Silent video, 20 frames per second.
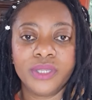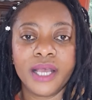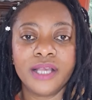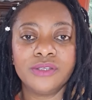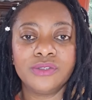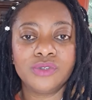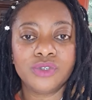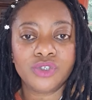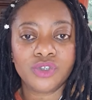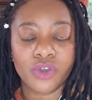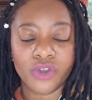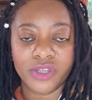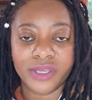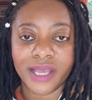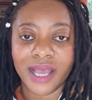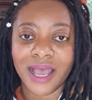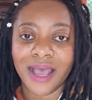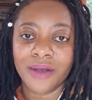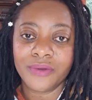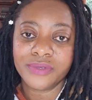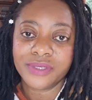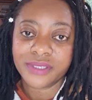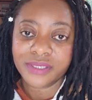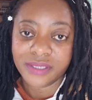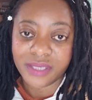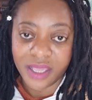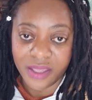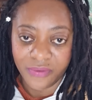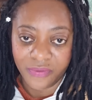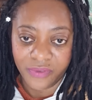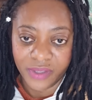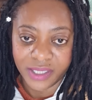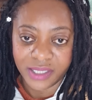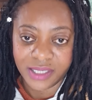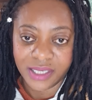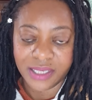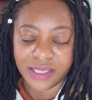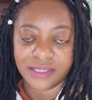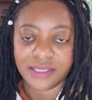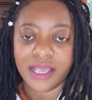that's to show you how safe
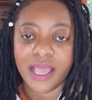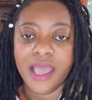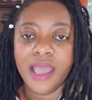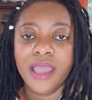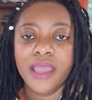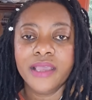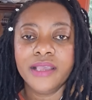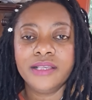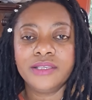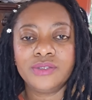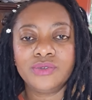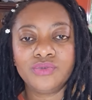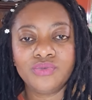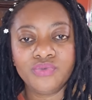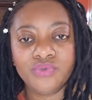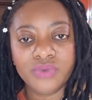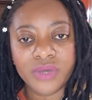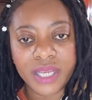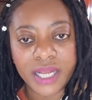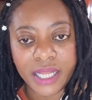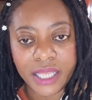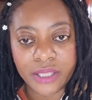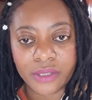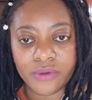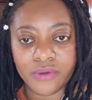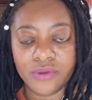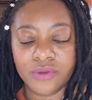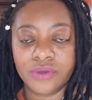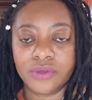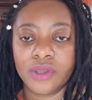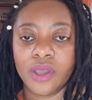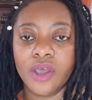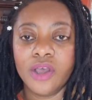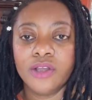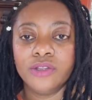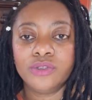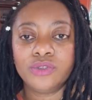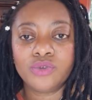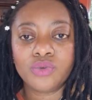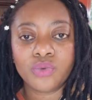it is. It's really good
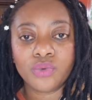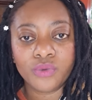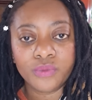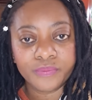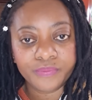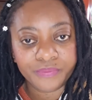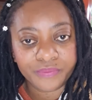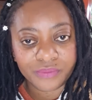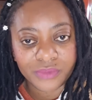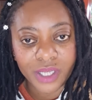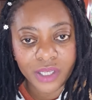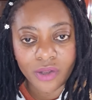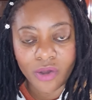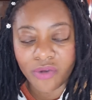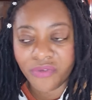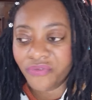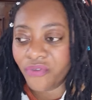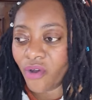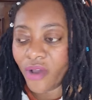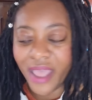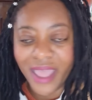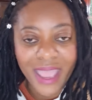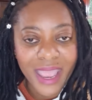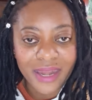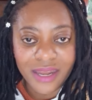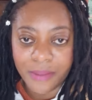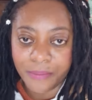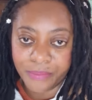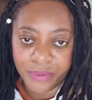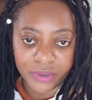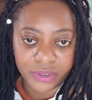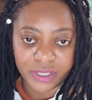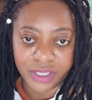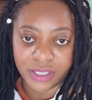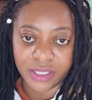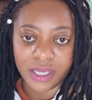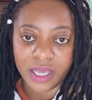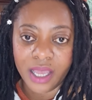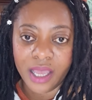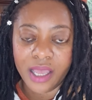to, you know, for
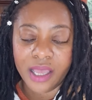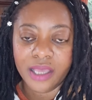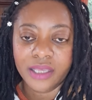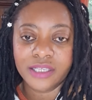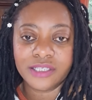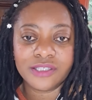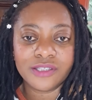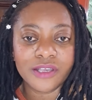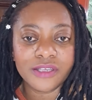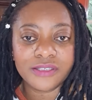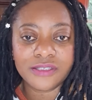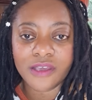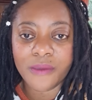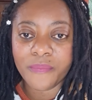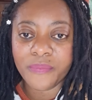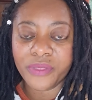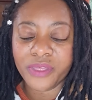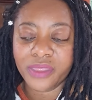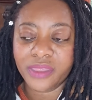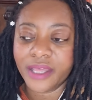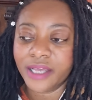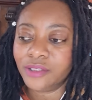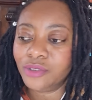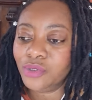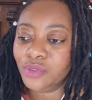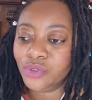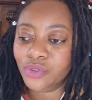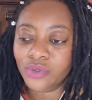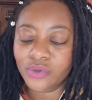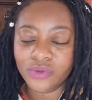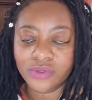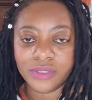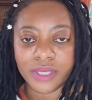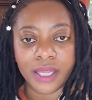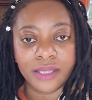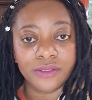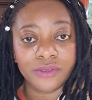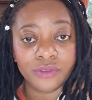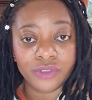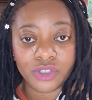anybody. It's not something that you use
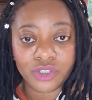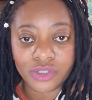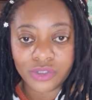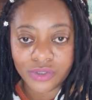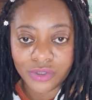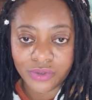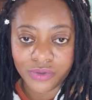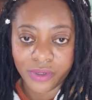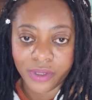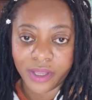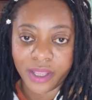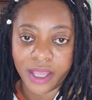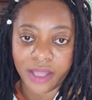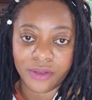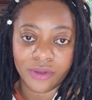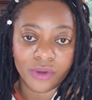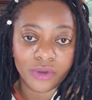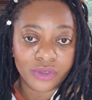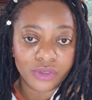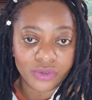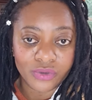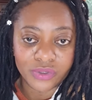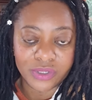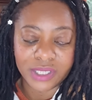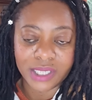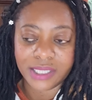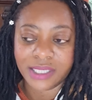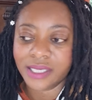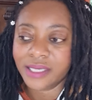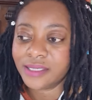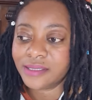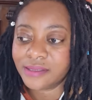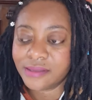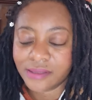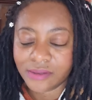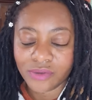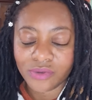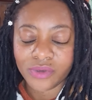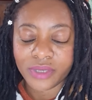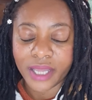and your children cannot use it.
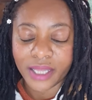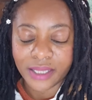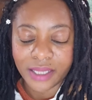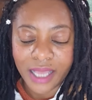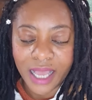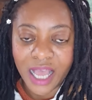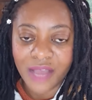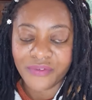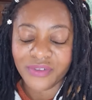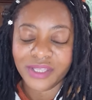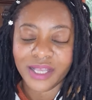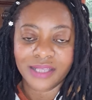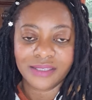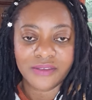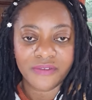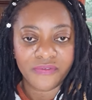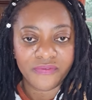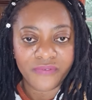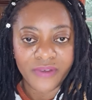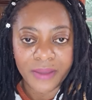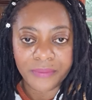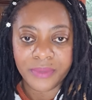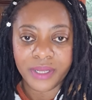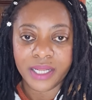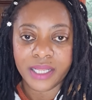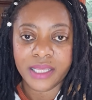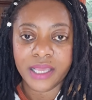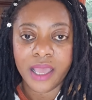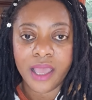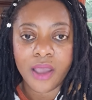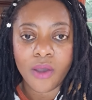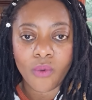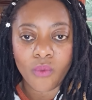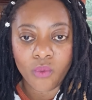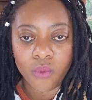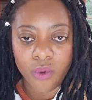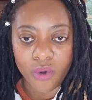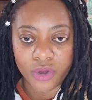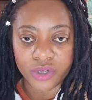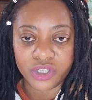It's, you can have it as a family
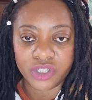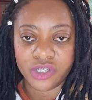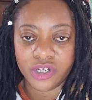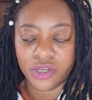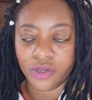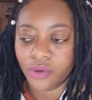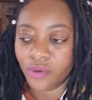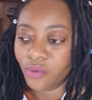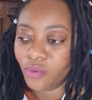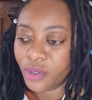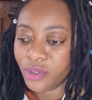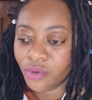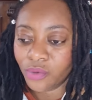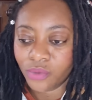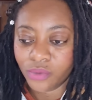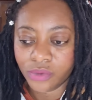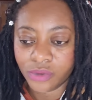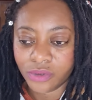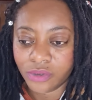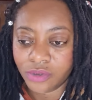wash, you know, when you